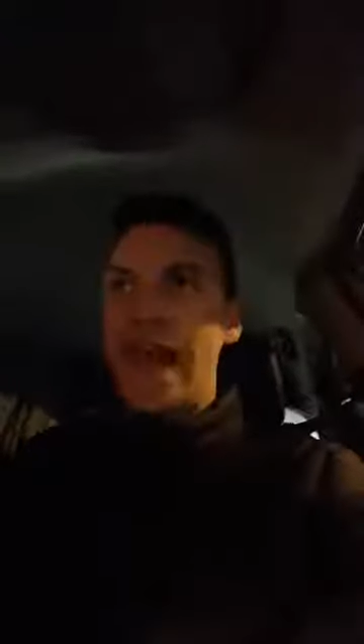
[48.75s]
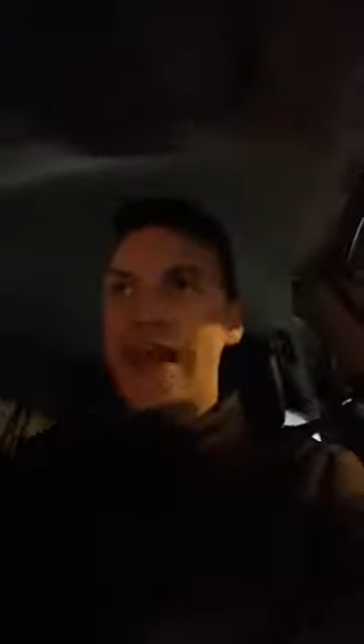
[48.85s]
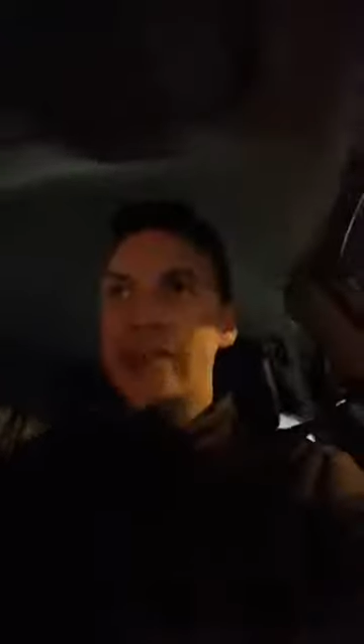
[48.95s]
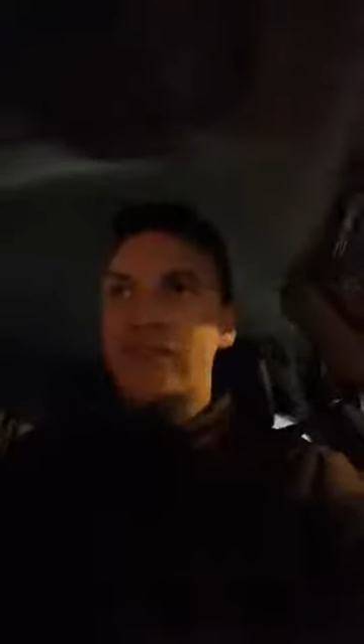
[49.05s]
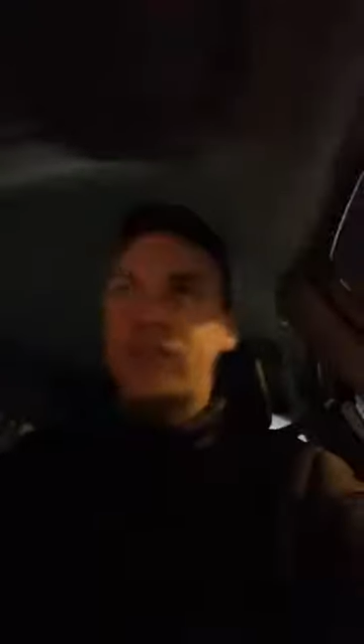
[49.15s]

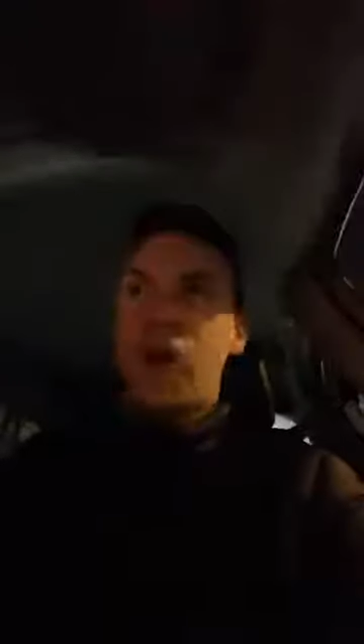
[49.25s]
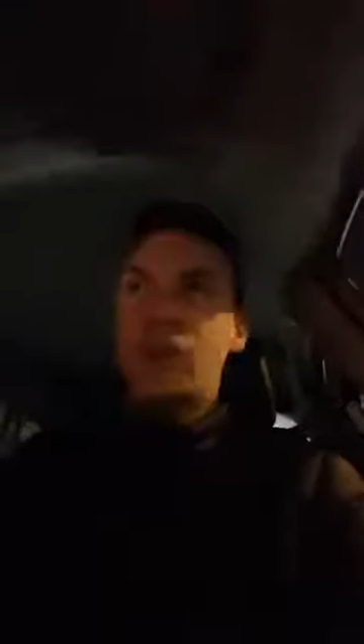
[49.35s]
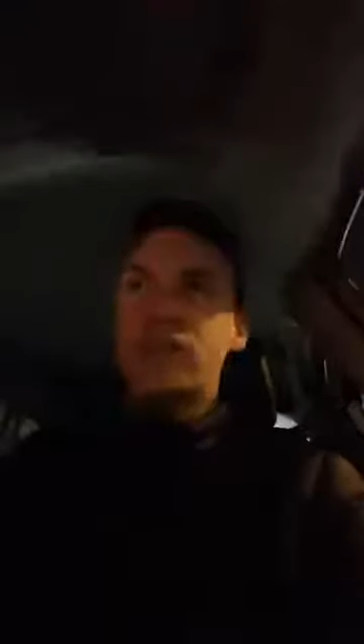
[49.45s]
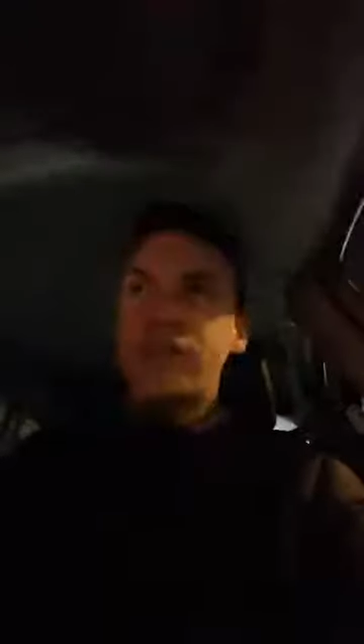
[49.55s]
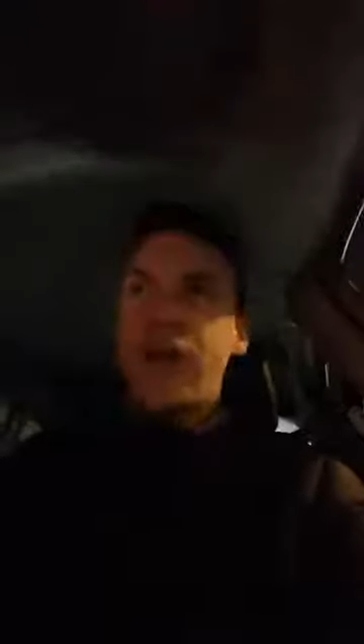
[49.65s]
and
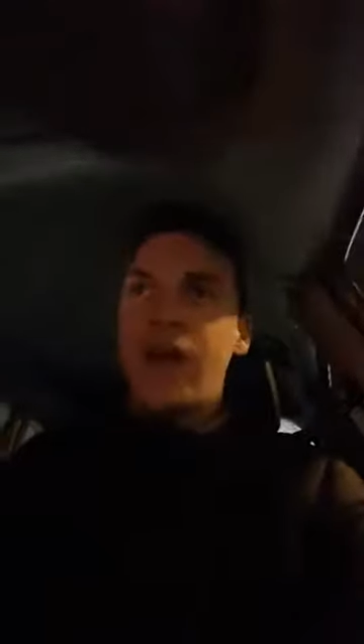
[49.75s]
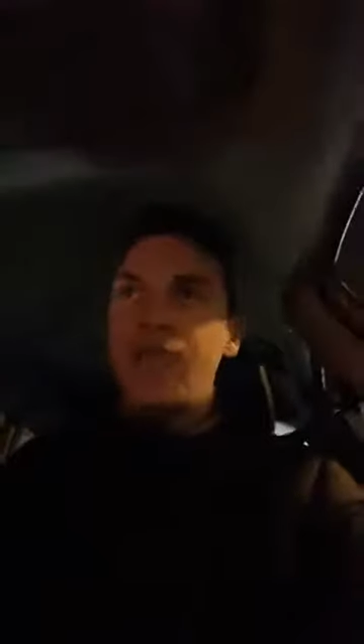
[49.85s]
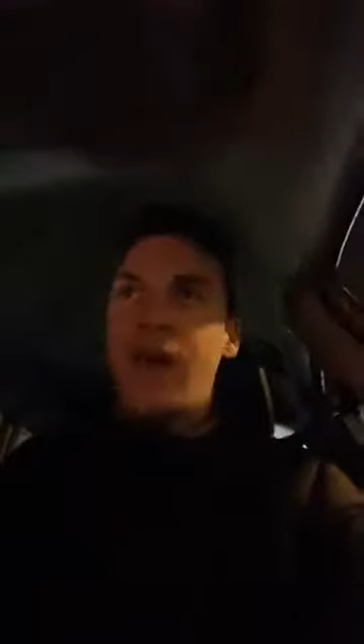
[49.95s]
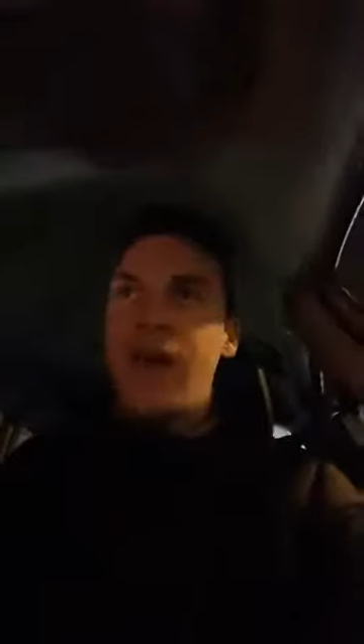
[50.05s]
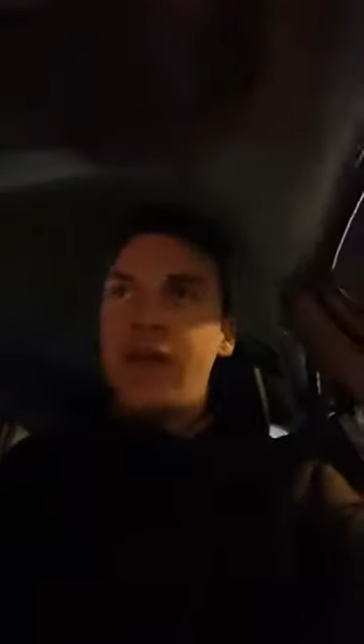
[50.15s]
cousin
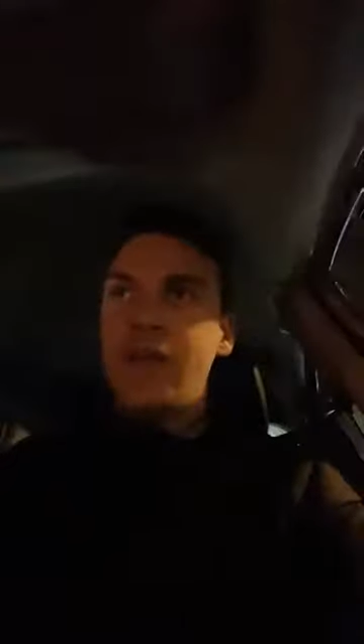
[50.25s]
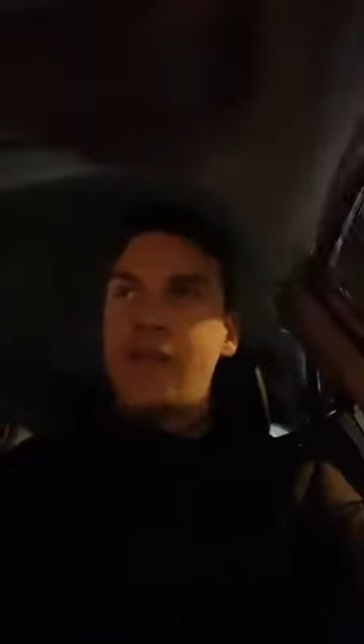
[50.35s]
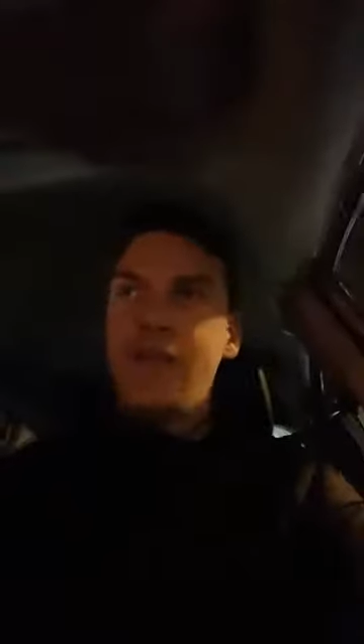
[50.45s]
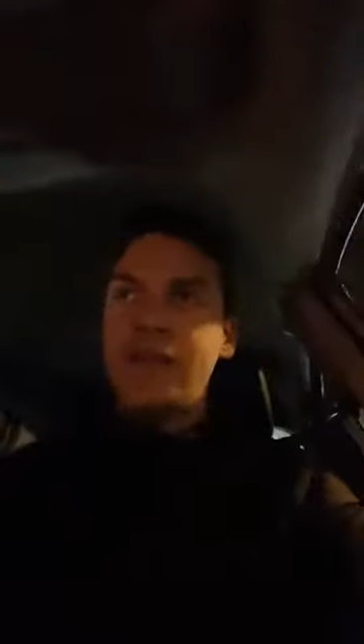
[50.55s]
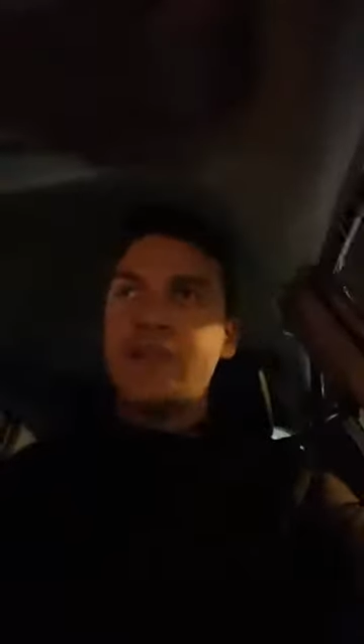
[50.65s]
of nine,
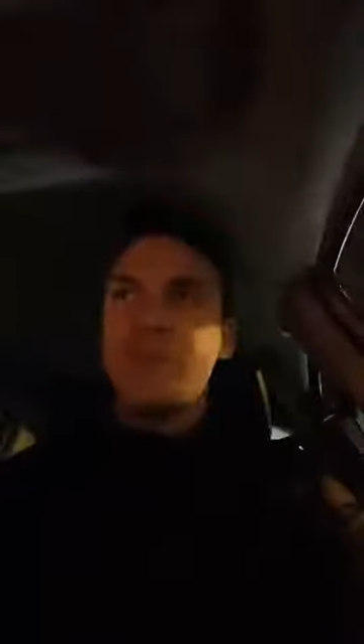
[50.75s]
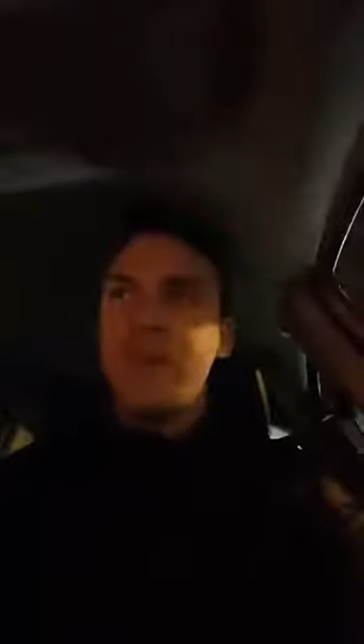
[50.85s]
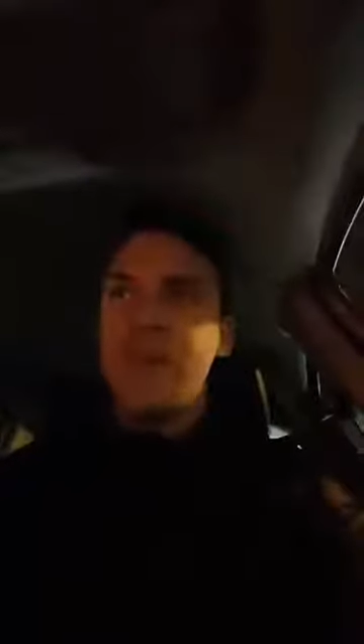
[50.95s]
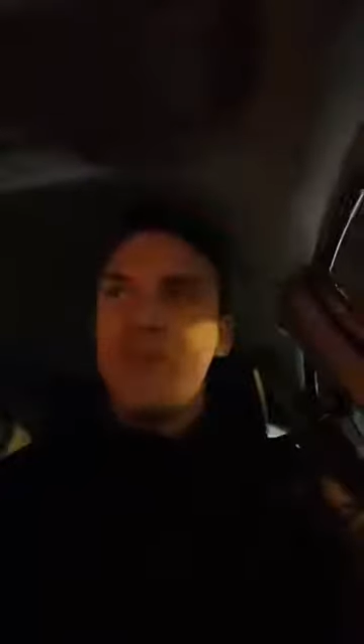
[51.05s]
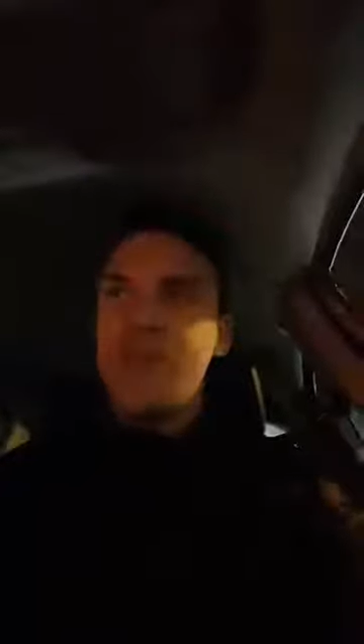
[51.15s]
Fintan
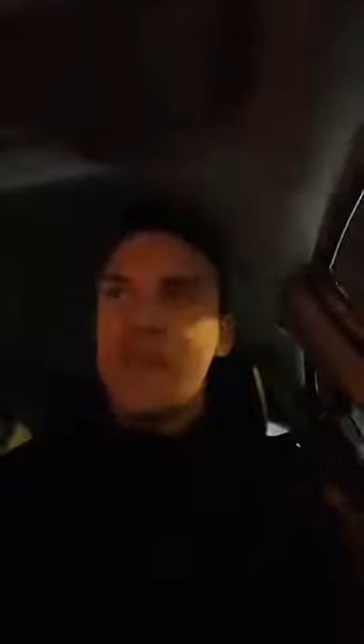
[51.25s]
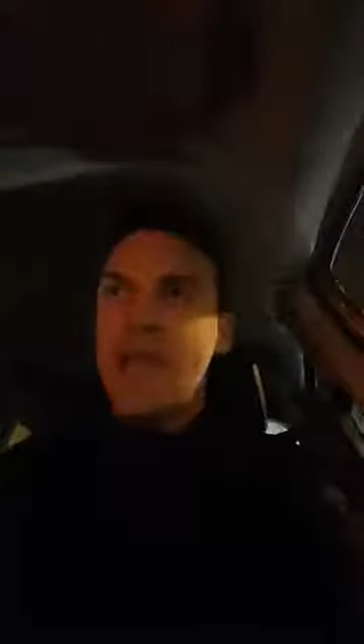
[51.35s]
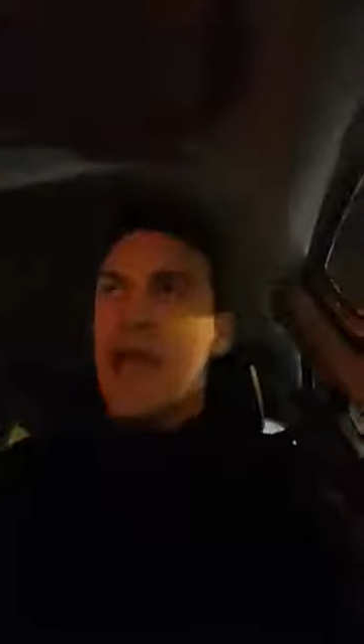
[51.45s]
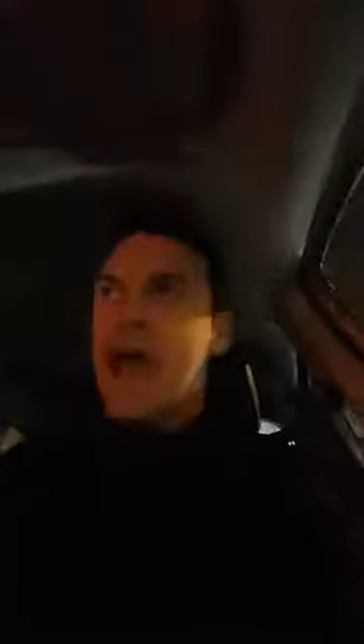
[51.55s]
McGivney,